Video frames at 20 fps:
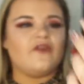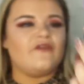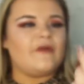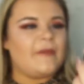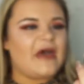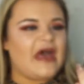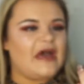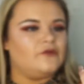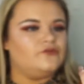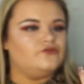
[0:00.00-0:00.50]
a
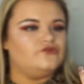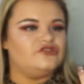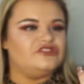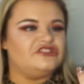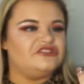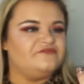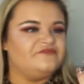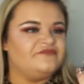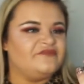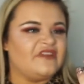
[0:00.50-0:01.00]
pound.
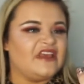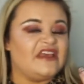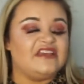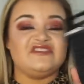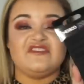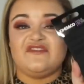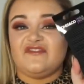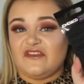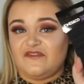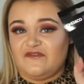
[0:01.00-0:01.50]

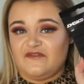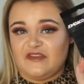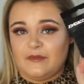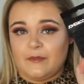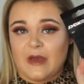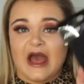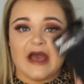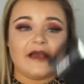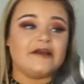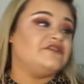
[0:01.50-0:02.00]
A fifty
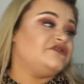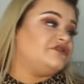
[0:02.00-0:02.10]
pack.